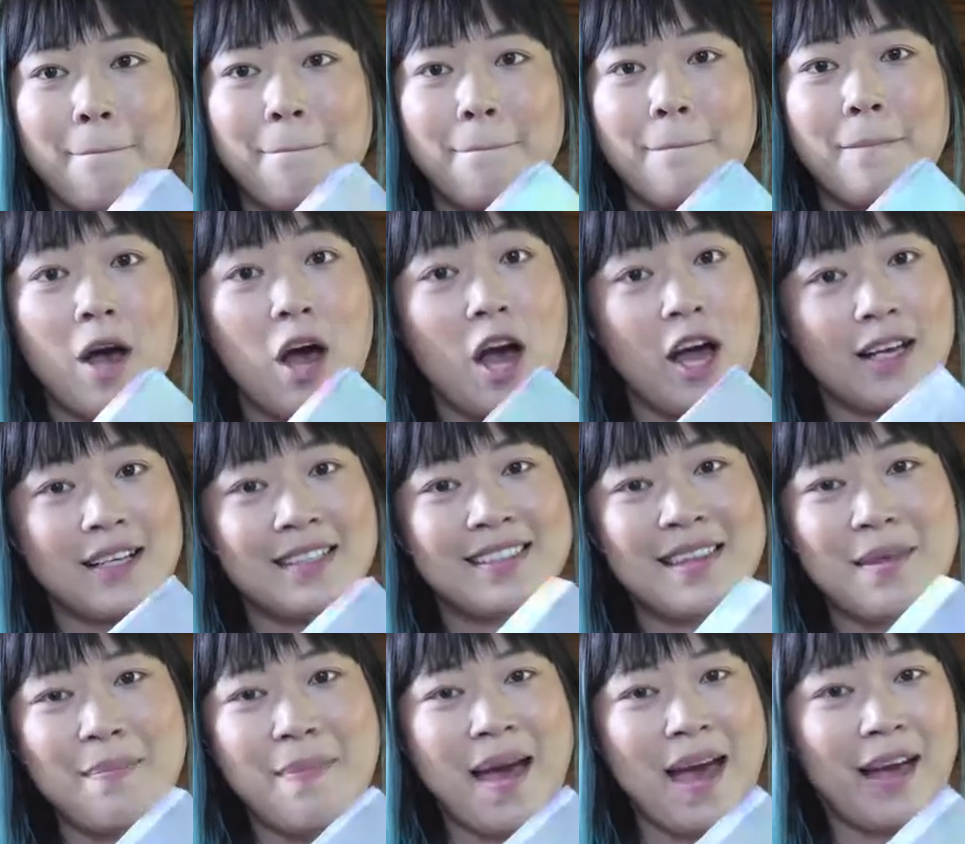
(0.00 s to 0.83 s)

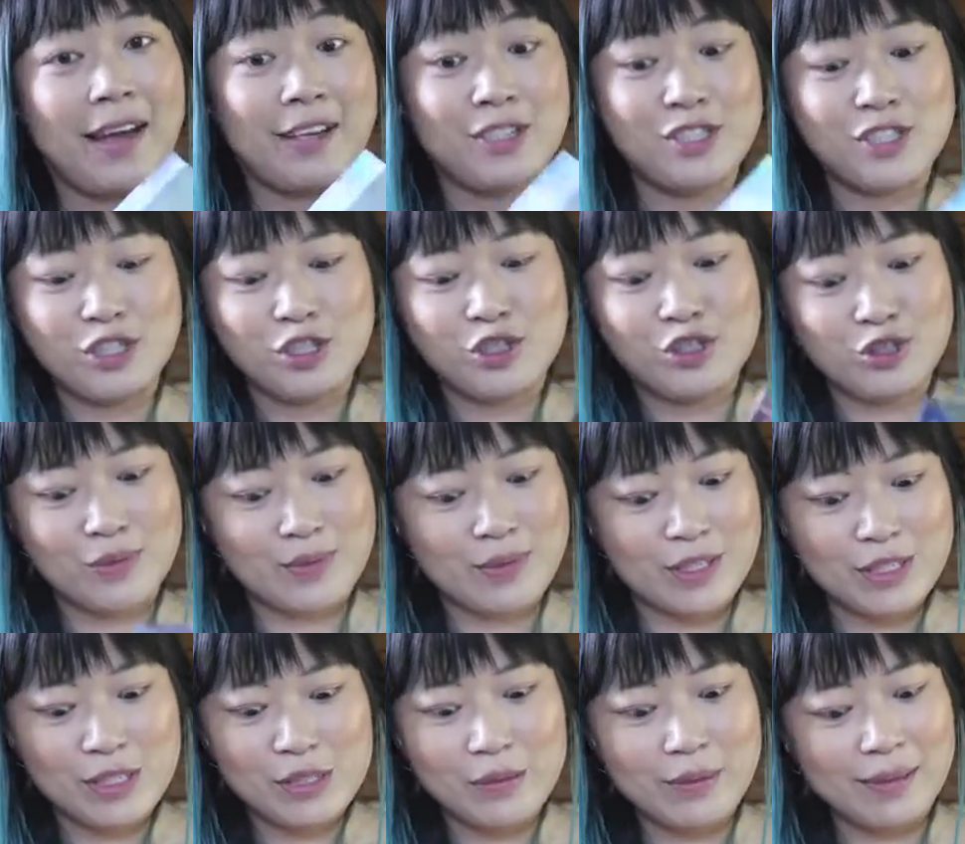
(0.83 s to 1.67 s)
box, the packaging drew
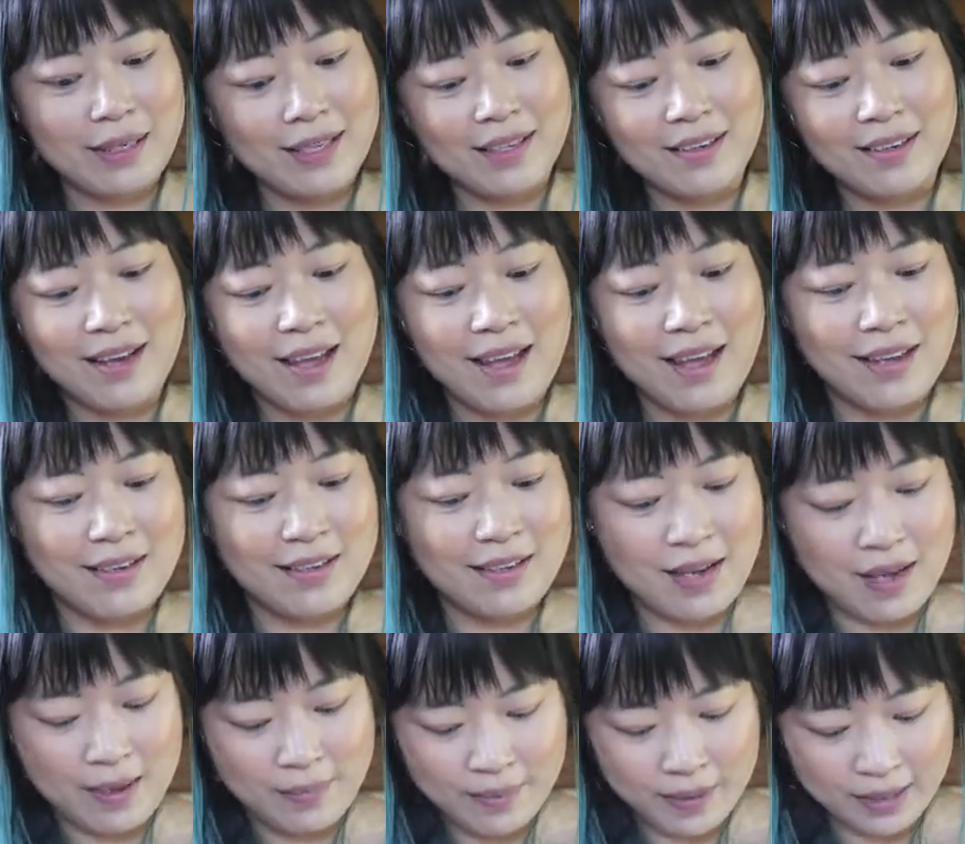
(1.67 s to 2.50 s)
me to it,
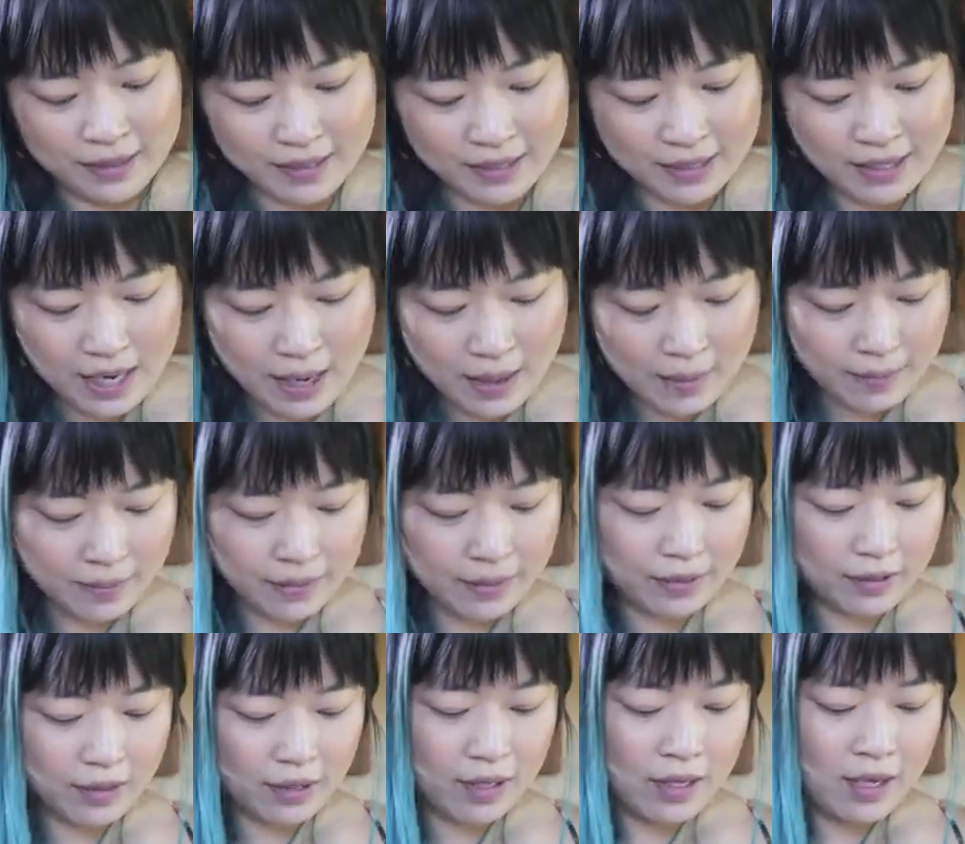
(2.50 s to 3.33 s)
and I picked it up.
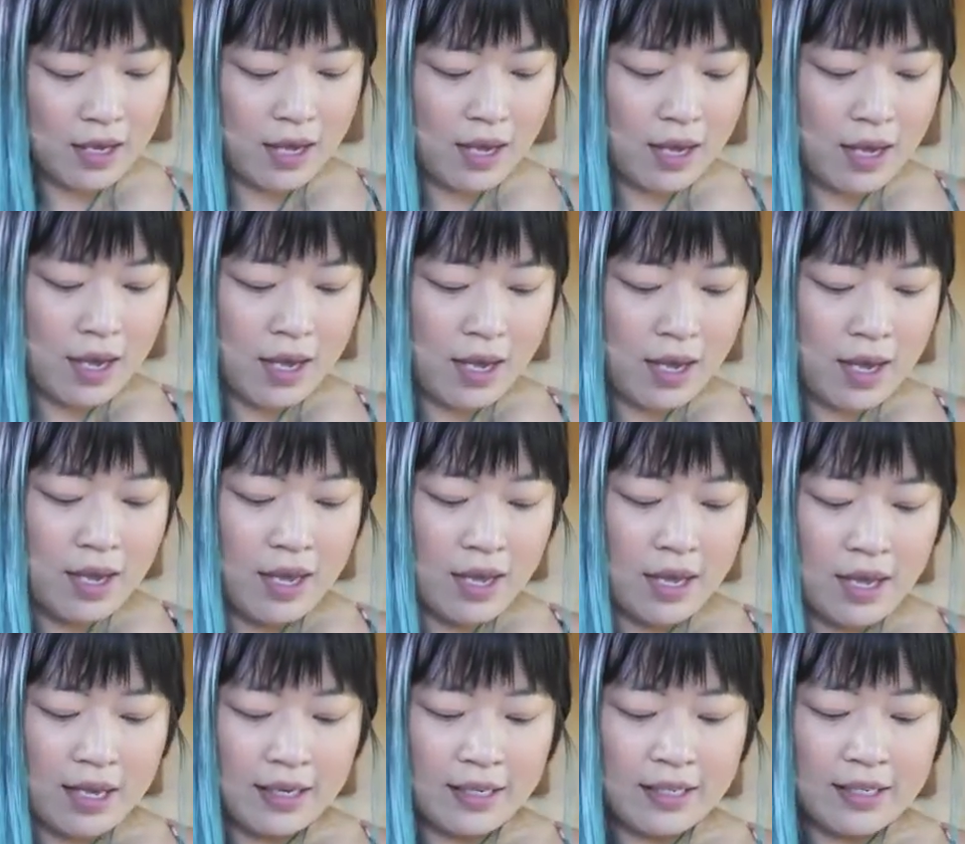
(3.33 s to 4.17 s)

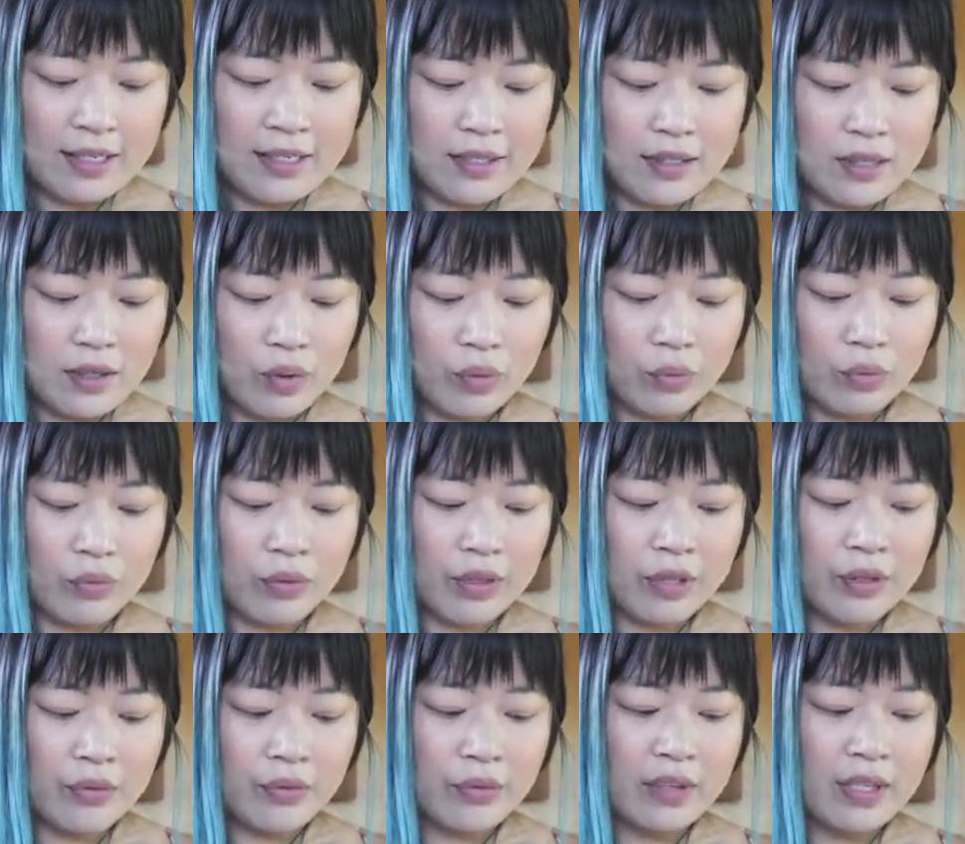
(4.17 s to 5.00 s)
And it is a
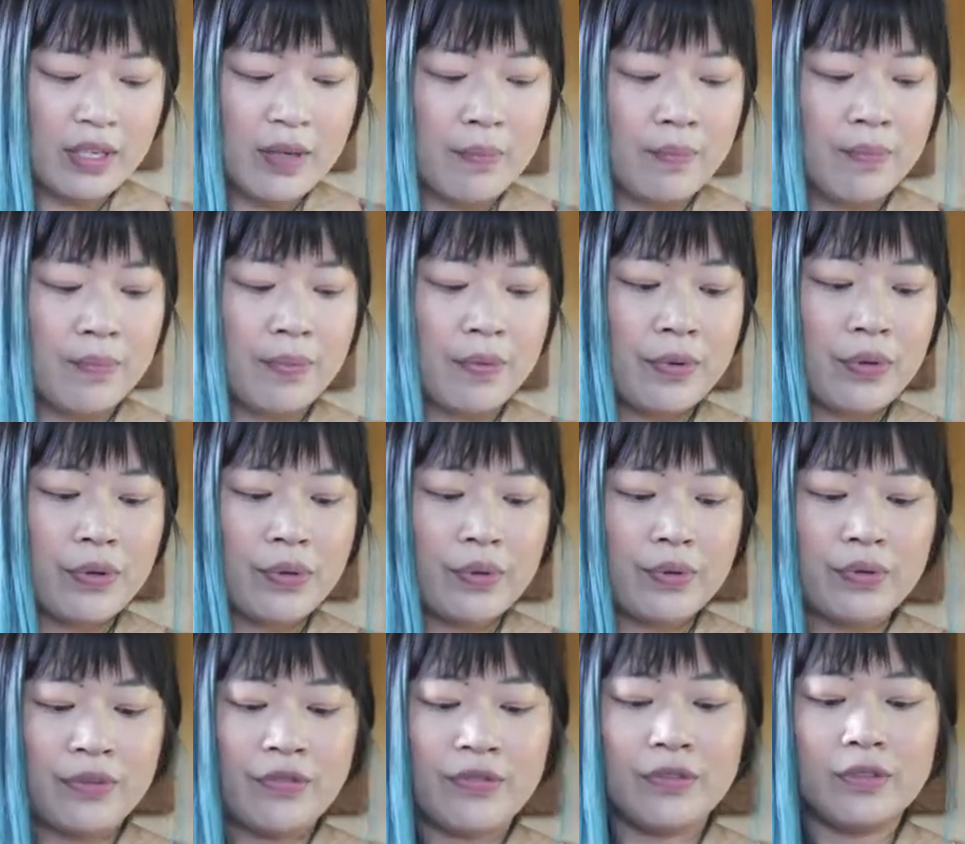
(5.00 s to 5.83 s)
really, really
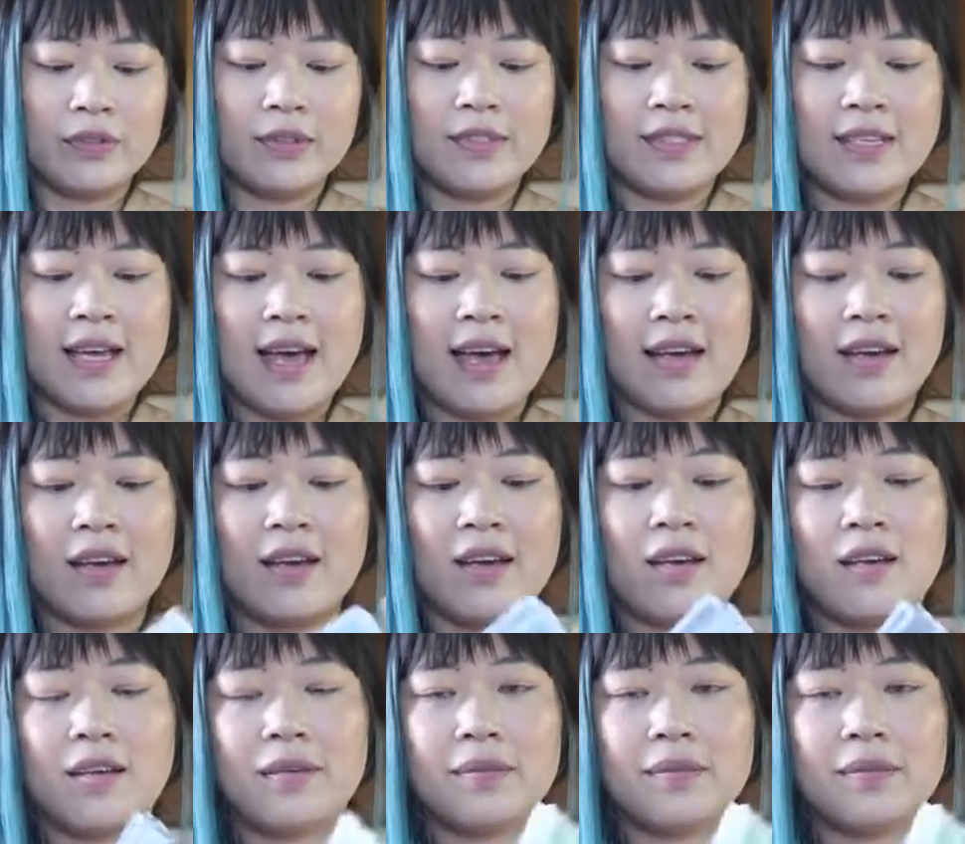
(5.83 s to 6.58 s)
beautiful deck.